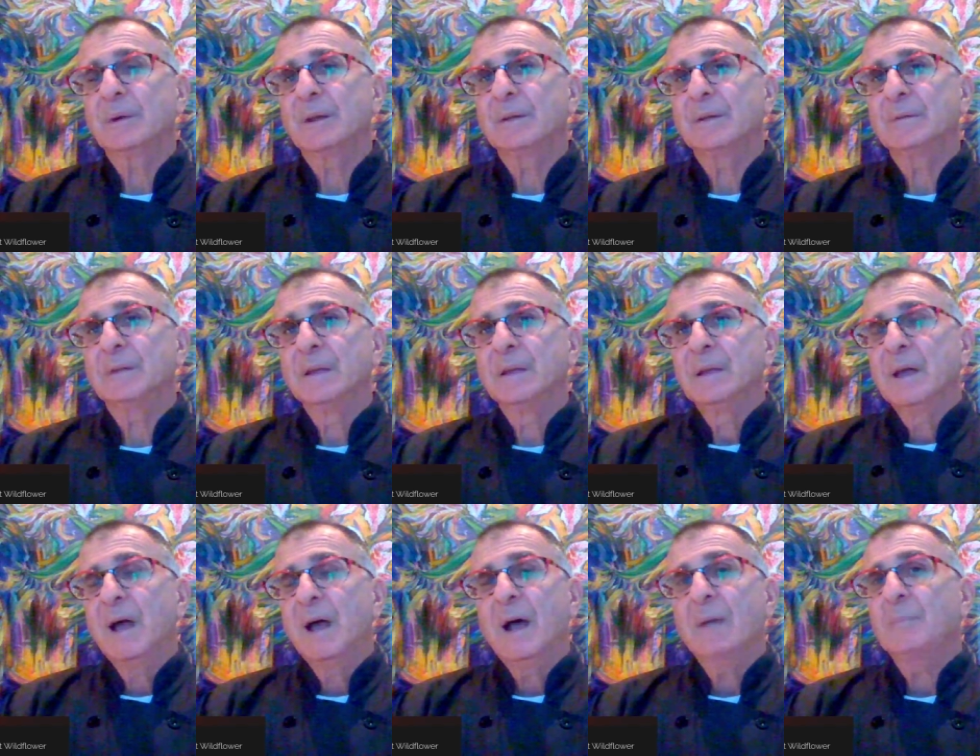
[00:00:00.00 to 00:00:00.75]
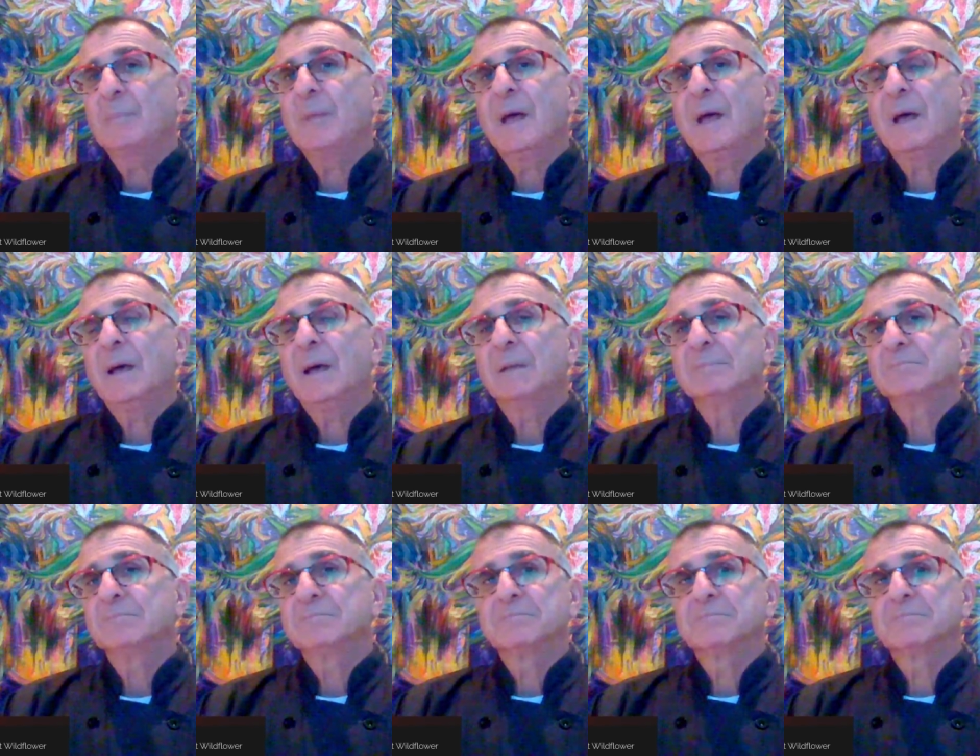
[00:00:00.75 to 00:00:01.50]
And I'm not
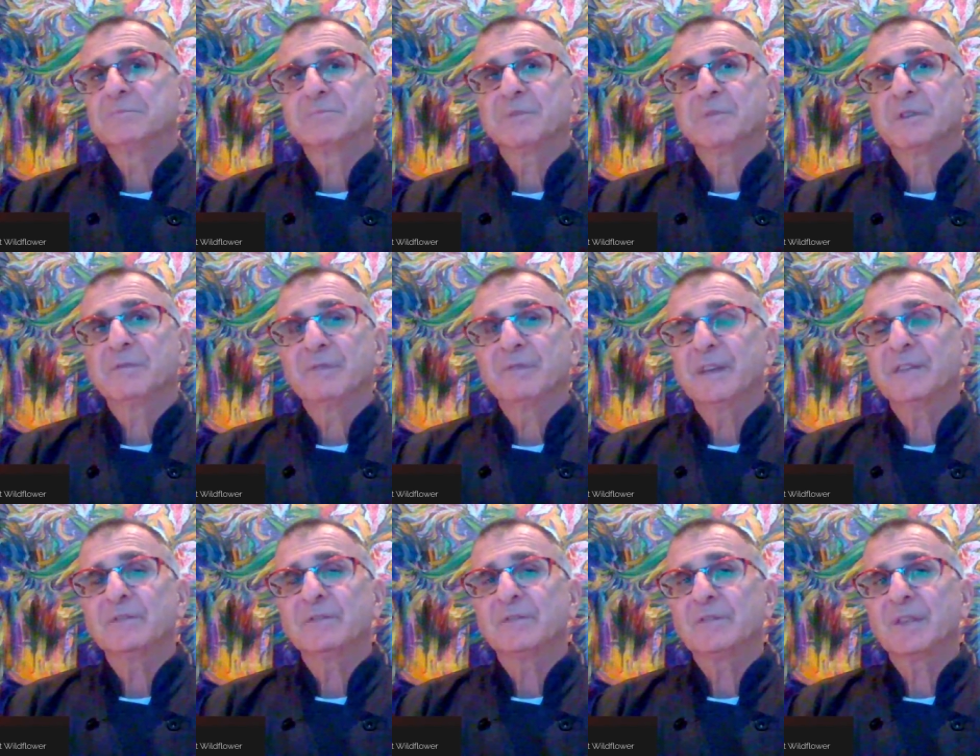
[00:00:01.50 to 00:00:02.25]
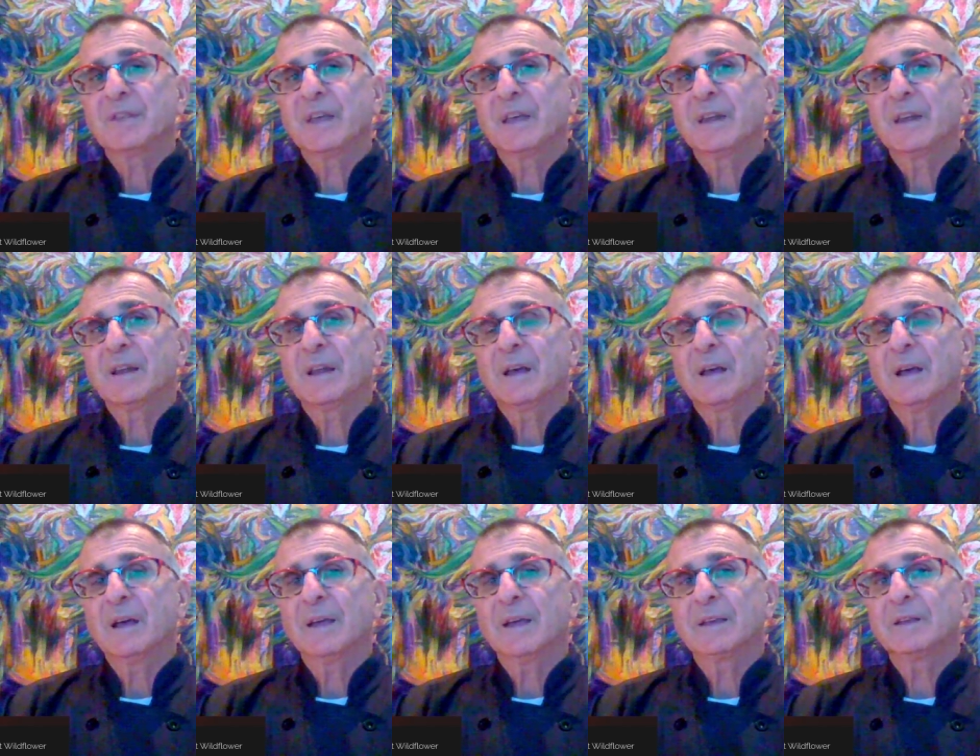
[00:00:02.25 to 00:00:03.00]
convinced that
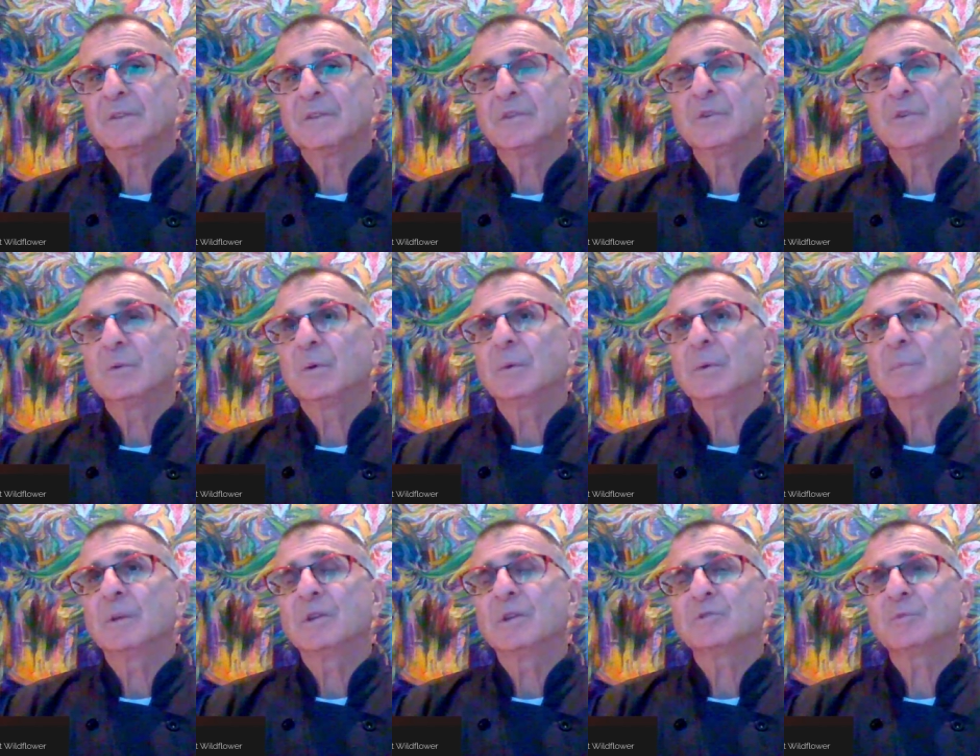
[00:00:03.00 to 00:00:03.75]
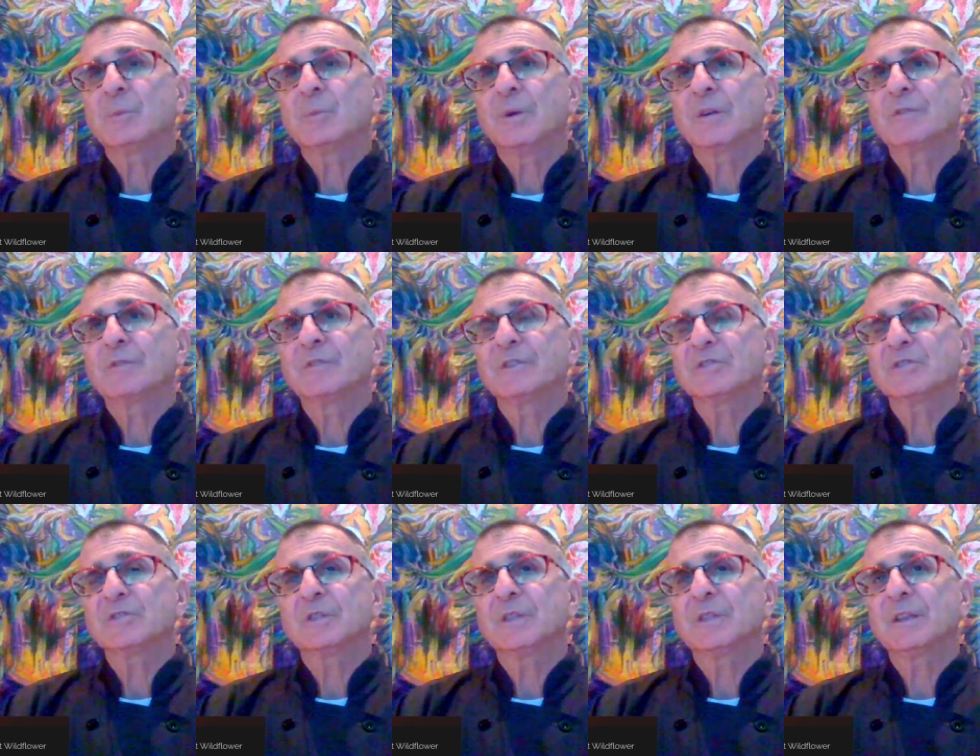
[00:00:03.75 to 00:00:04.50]
I can do it much more
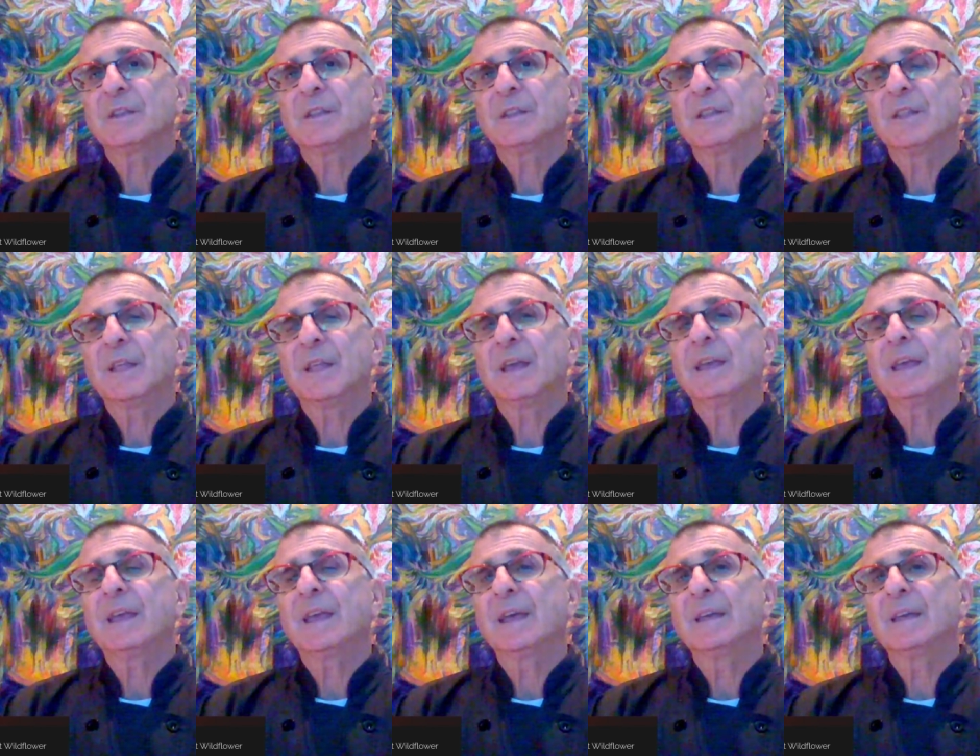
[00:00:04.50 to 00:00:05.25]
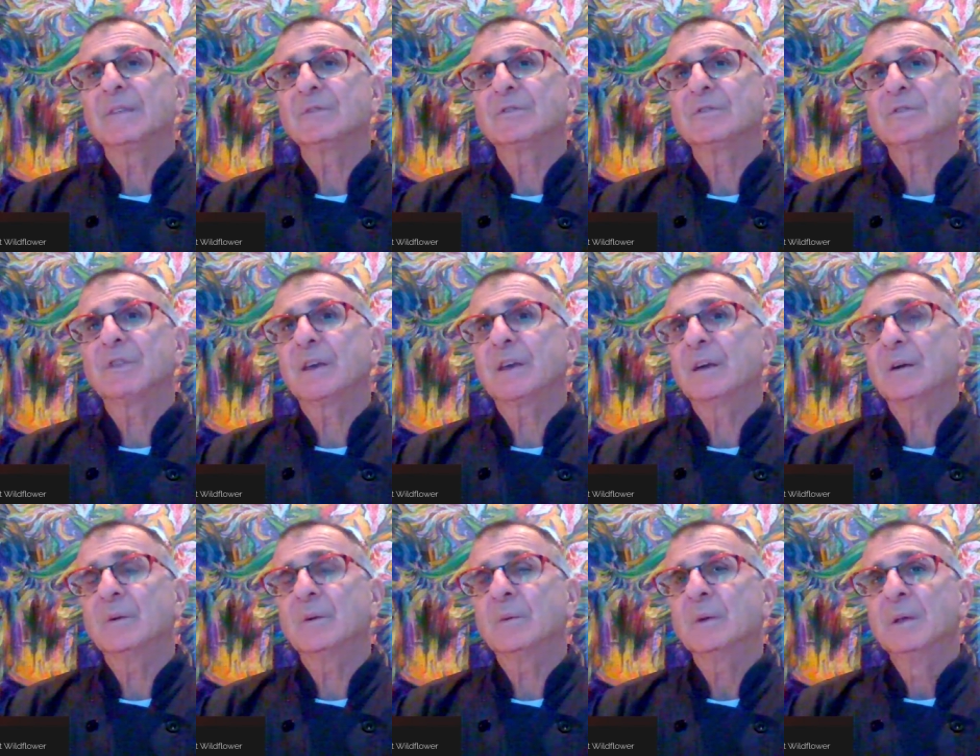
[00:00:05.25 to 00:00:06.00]
efficiently than they can.
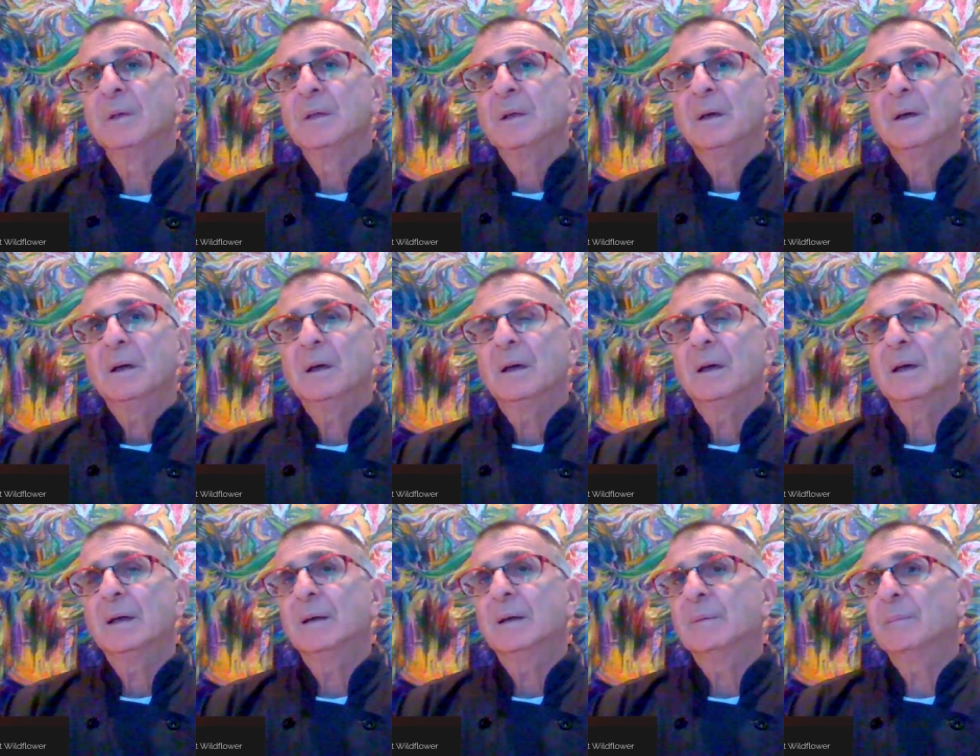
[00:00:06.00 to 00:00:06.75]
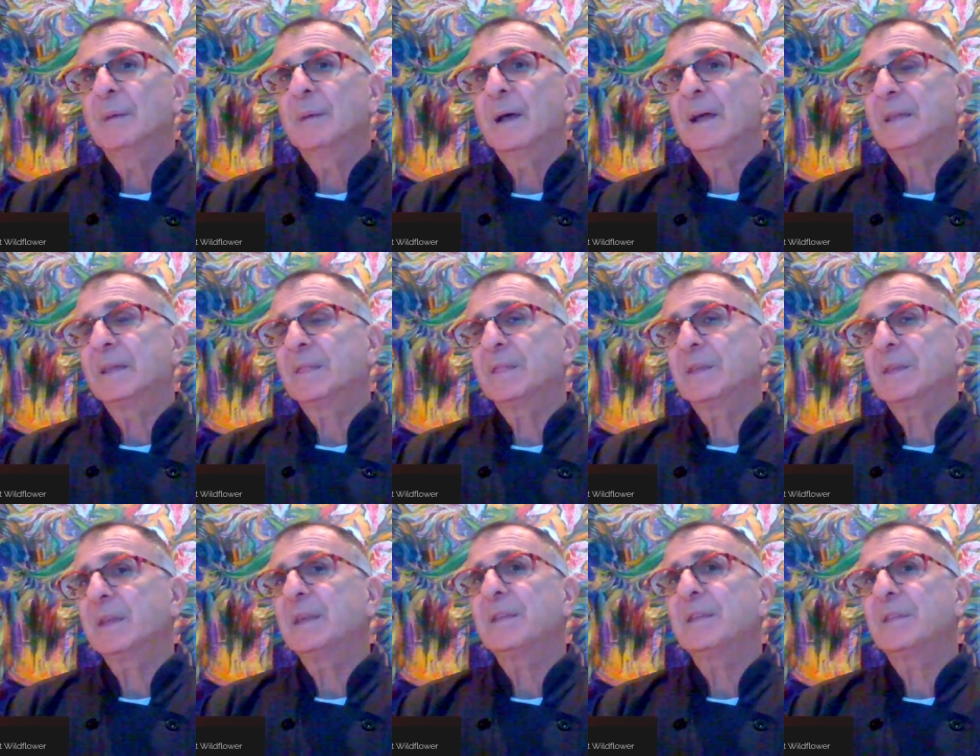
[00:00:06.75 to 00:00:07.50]
So um, I
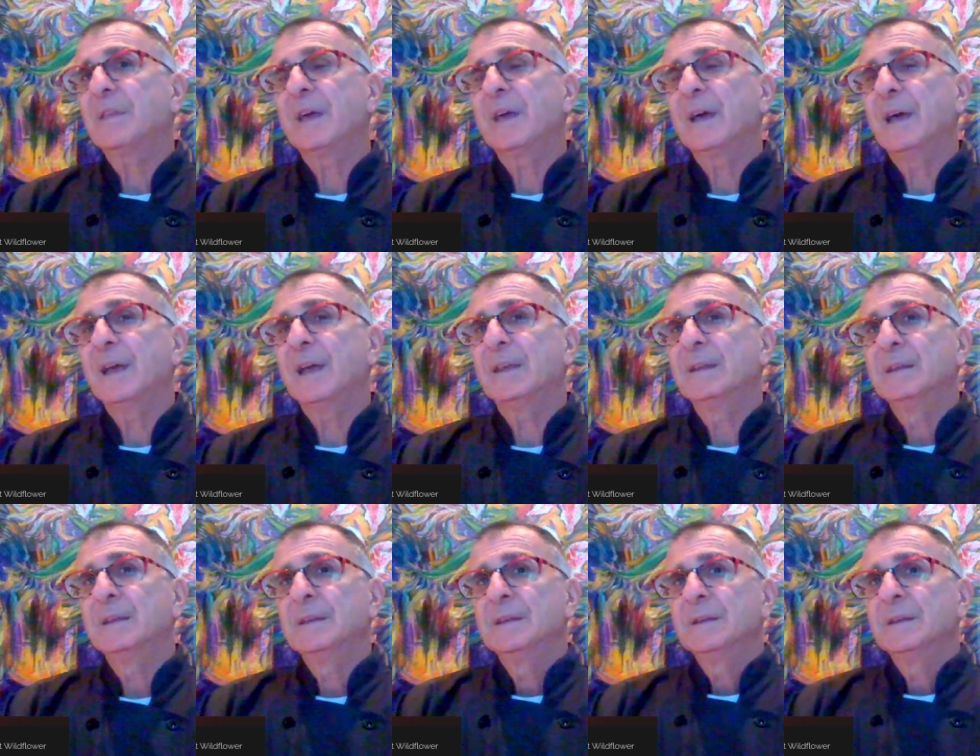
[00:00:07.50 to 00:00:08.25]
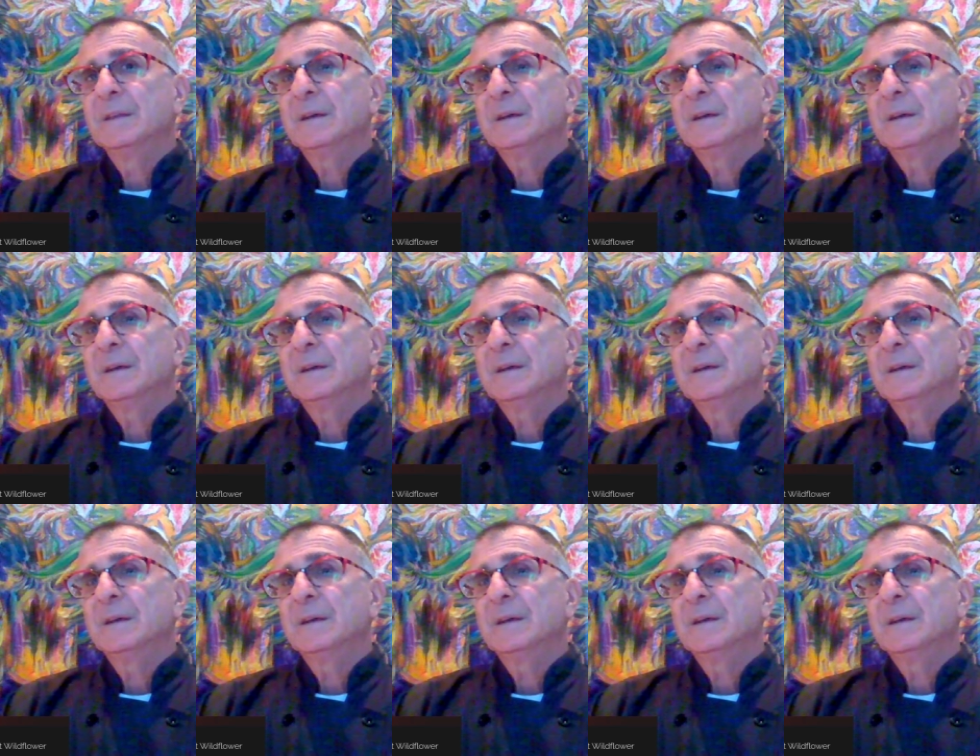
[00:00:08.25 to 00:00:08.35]
think that